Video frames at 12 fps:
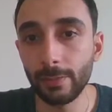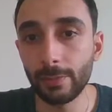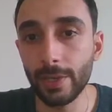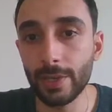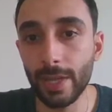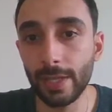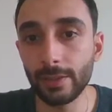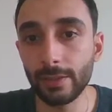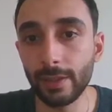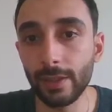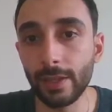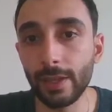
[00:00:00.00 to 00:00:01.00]
50%
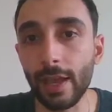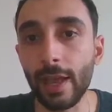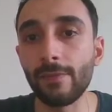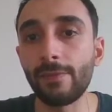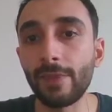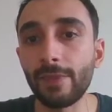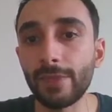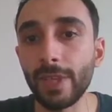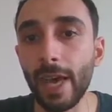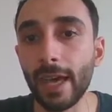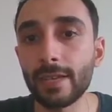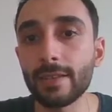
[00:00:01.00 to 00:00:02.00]
and
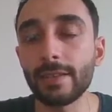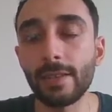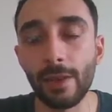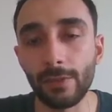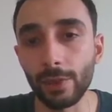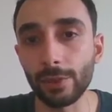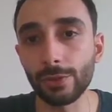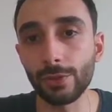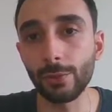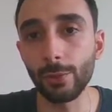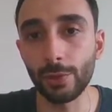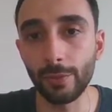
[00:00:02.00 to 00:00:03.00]
50x leverage,
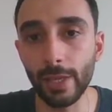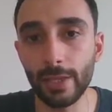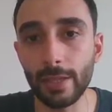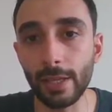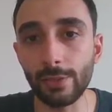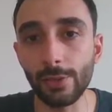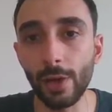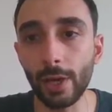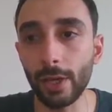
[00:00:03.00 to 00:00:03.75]
which means that you are